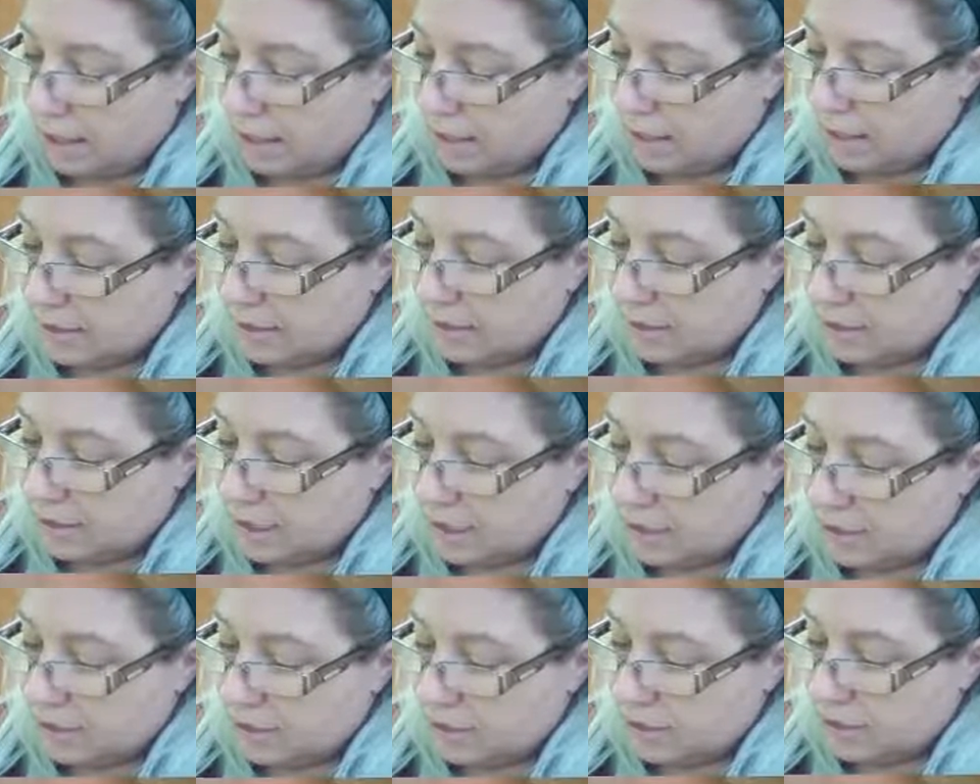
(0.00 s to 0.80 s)
x
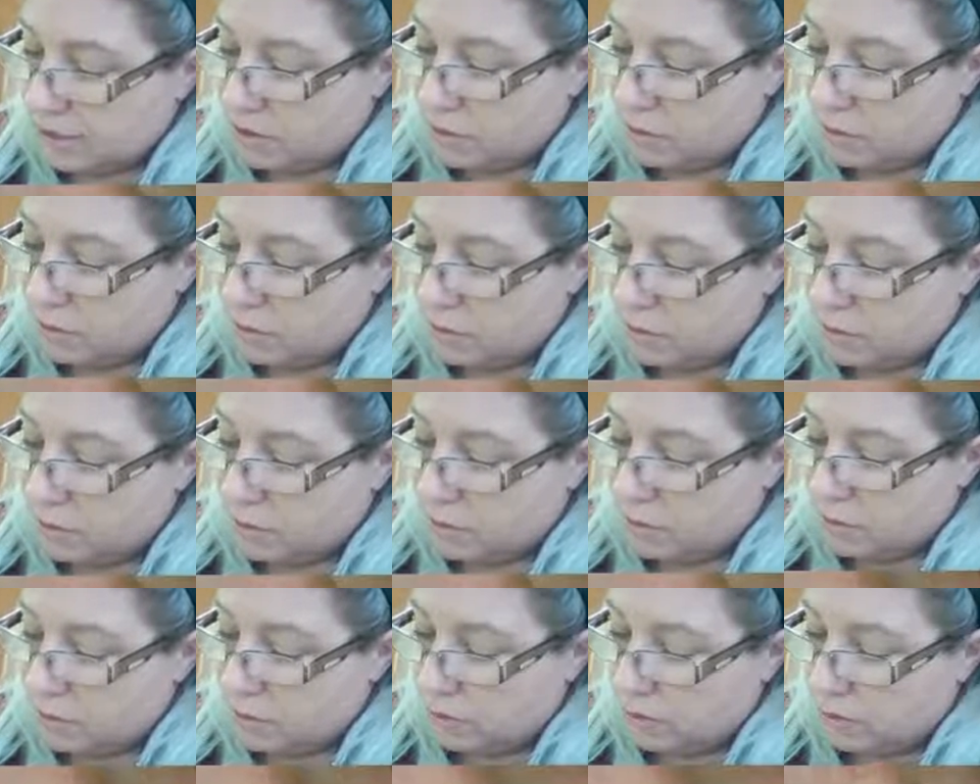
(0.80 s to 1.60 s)
minus 2,
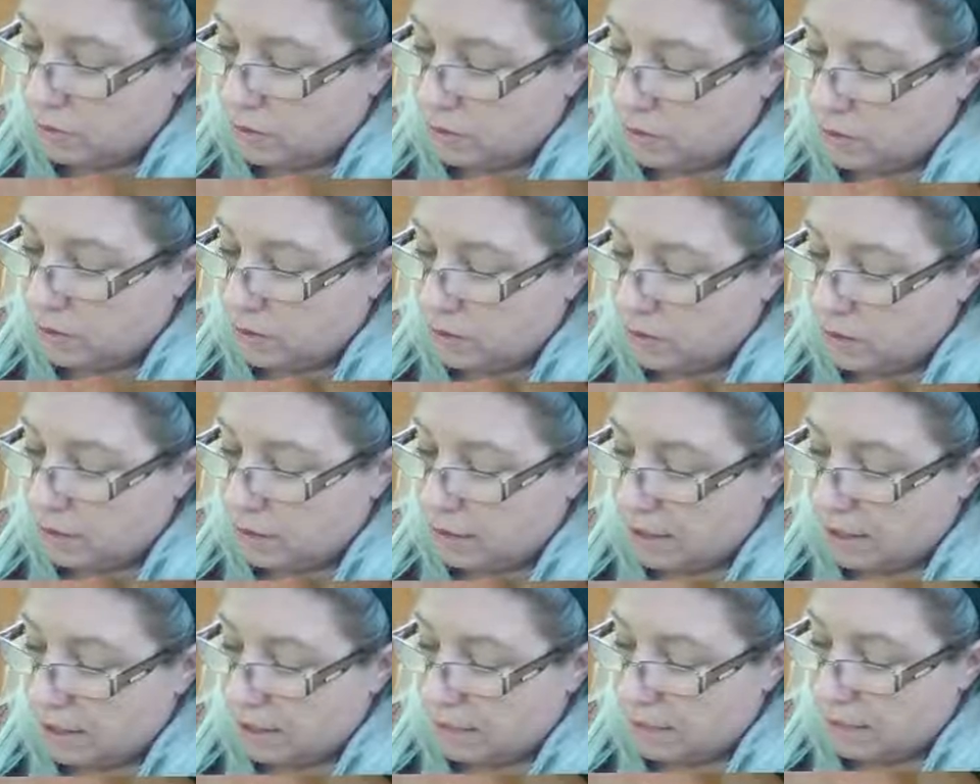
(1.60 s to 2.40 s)

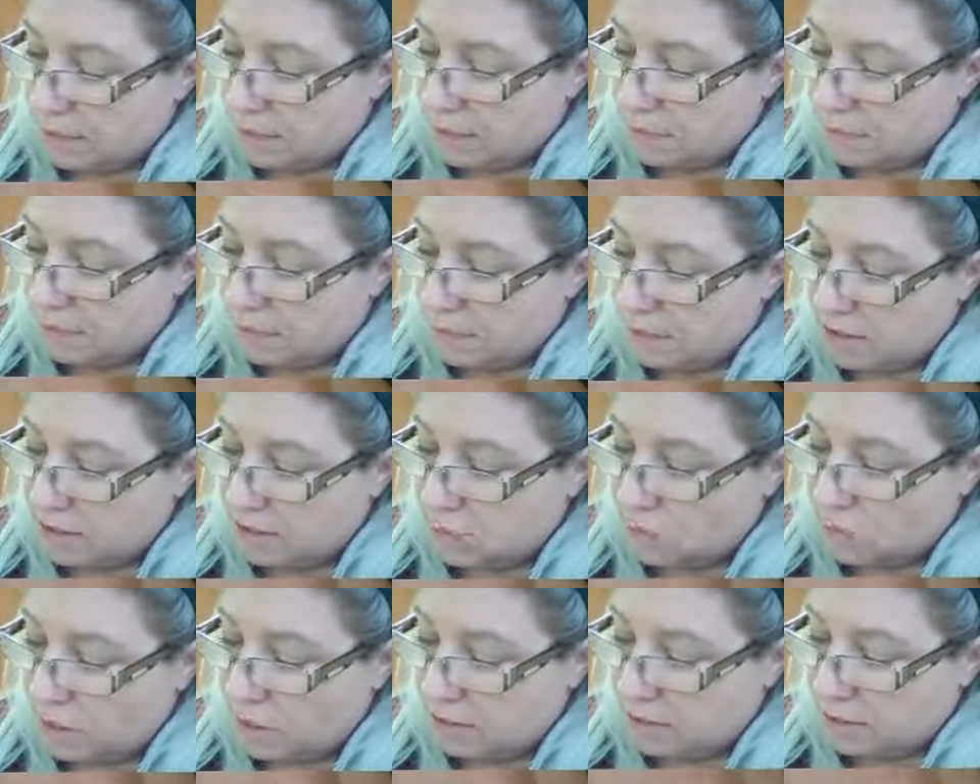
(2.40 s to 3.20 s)
x
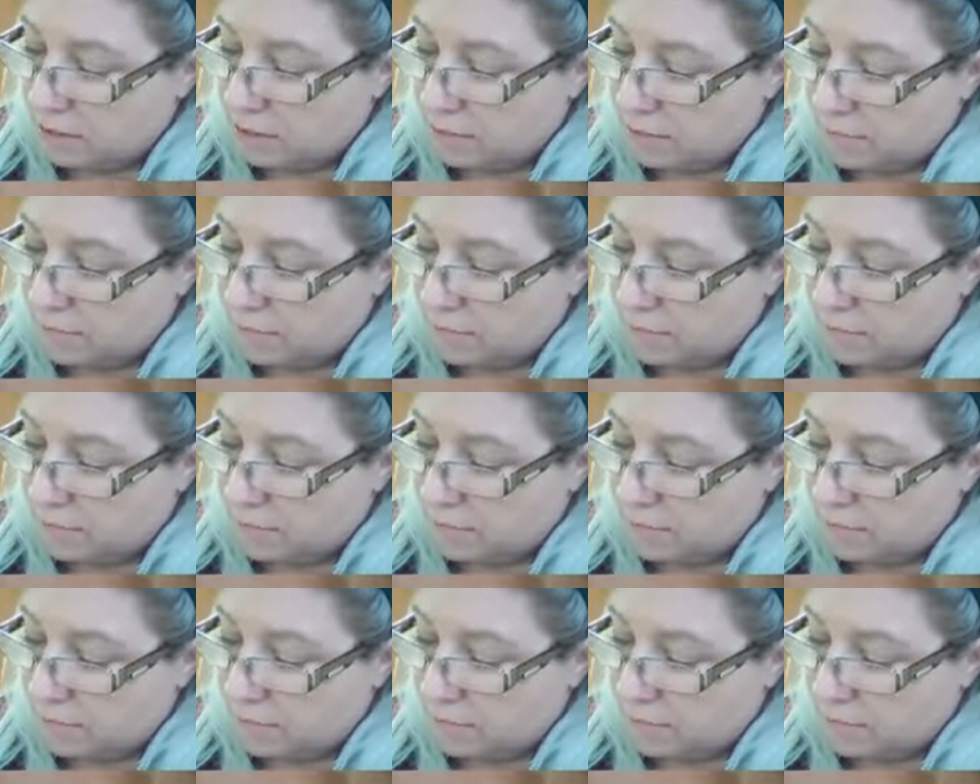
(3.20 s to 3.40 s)
minus 1.